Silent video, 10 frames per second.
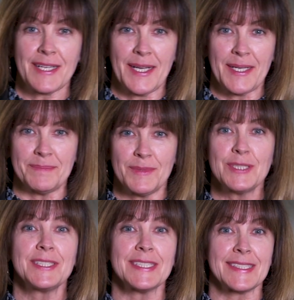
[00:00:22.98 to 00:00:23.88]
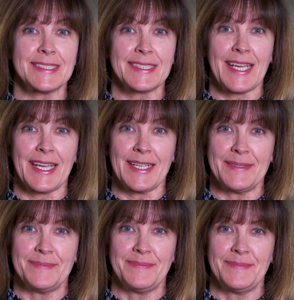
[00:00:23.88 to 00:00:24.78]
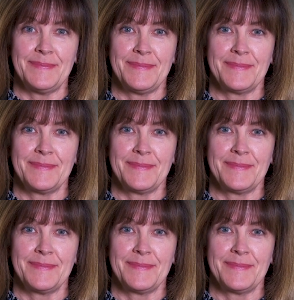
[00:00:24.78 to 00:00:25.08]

time to stay. And to